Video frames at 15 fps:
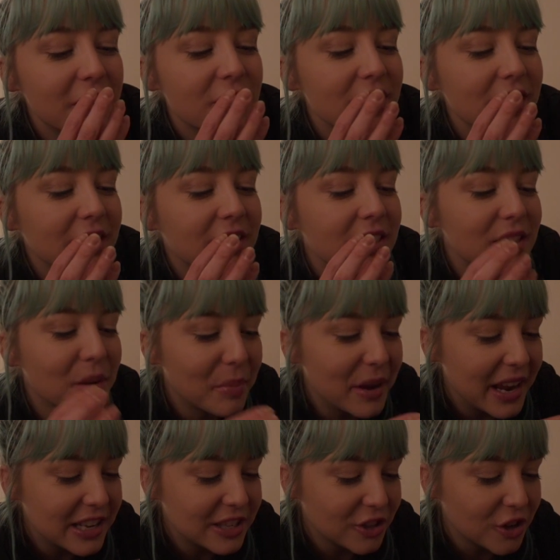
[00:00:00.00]
just like
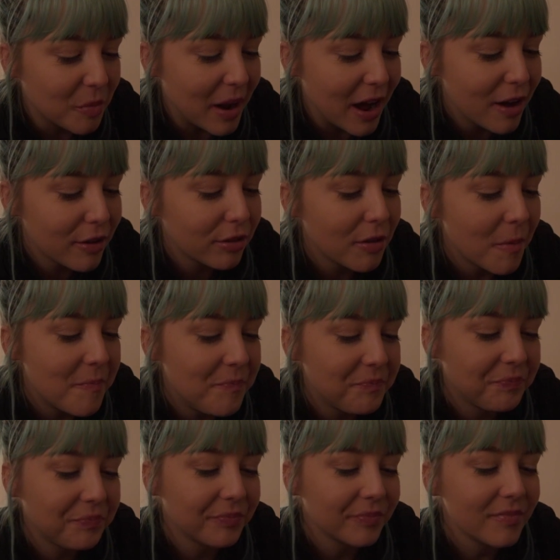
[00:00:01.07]
disappears in your mouth.
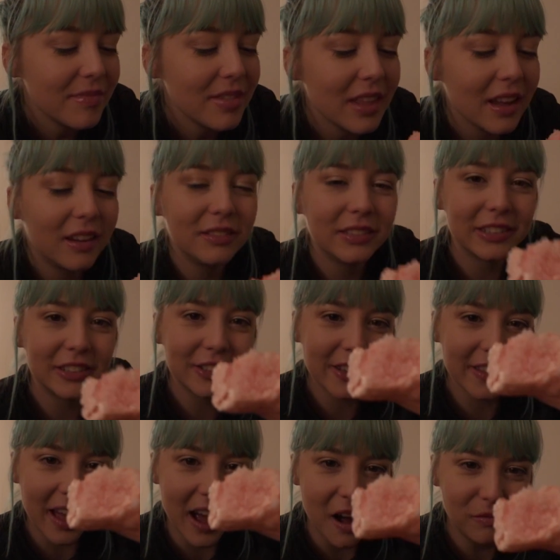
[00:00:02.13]
Like look
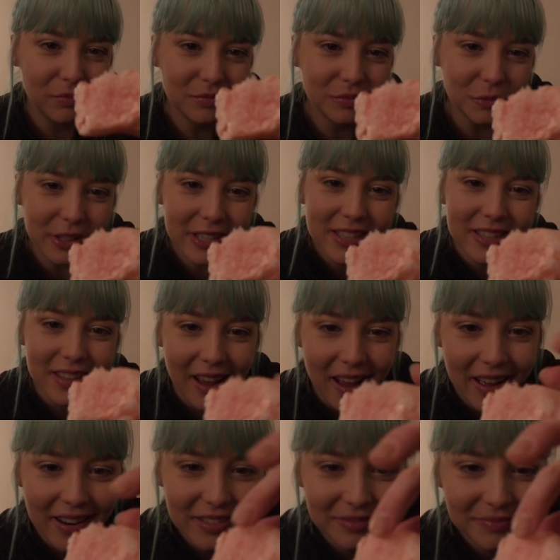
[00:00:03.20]
at that. What is
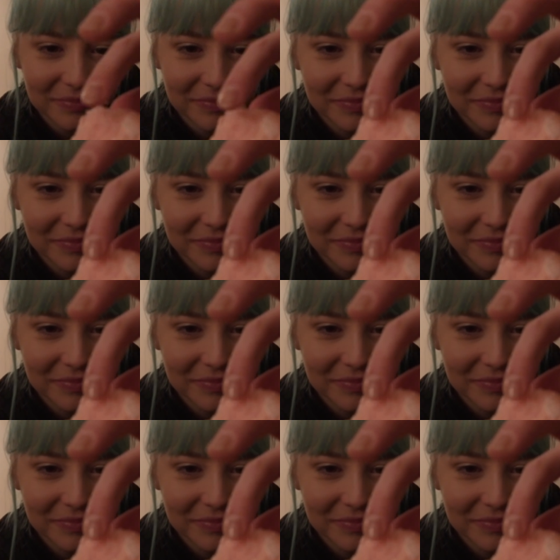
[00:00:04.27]
that?